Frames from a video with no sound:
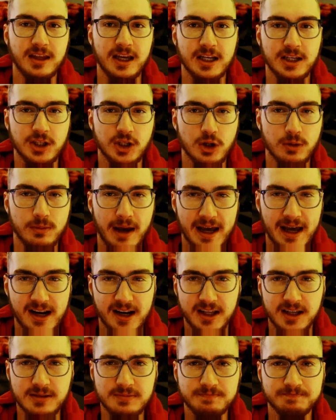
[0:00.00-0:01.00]
in
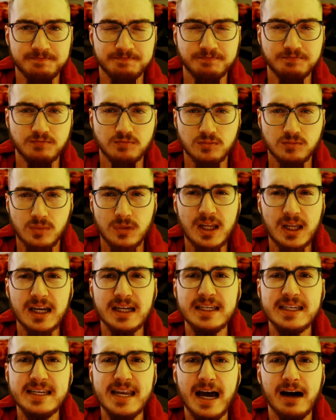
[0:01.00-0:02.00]
humanity,
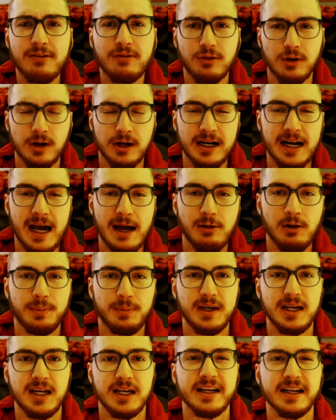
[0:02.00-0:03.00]
never, and I
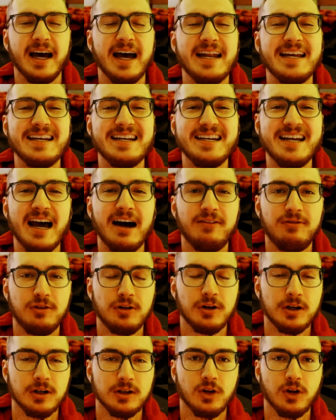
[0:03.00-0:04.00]
repeat,
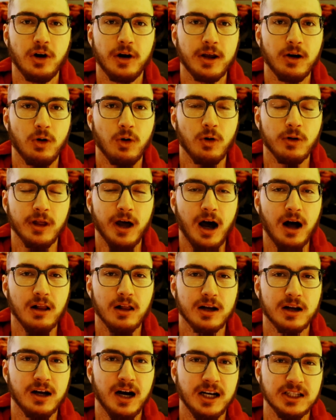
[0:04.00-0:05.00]
never look at old
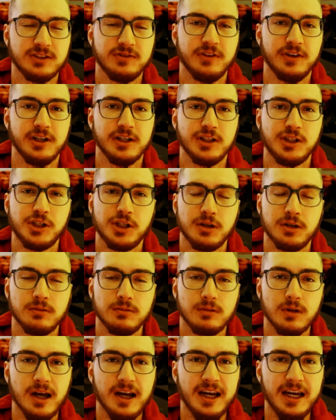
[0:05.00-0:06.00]
Holocaust footage.
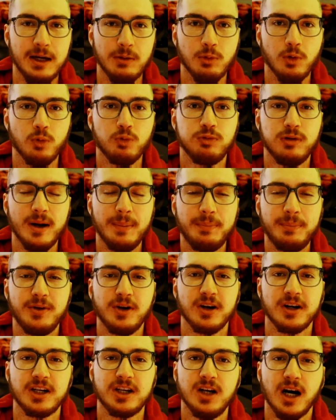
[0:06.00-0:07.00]
It will rip
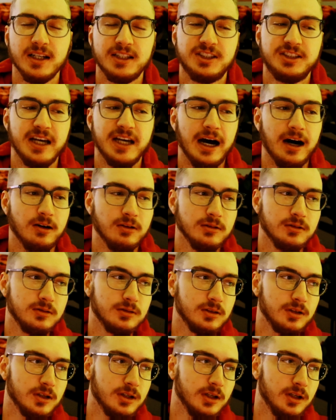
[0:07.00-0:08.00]
your guts out.
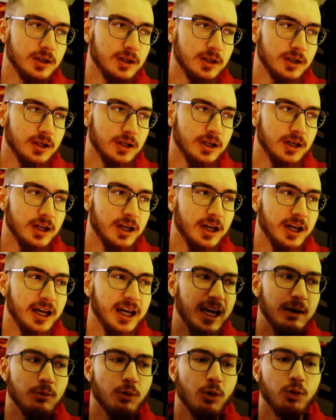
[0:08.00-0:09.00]

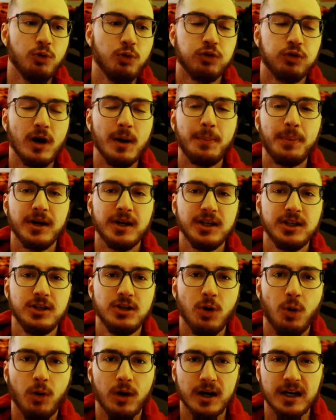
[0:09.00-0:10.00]
It will rip
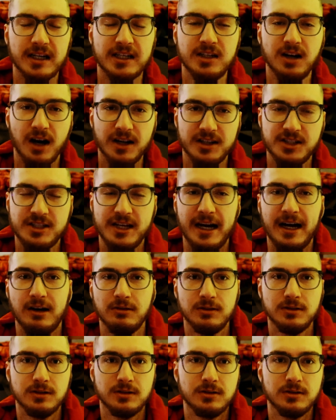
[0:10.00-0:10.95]
your guts out.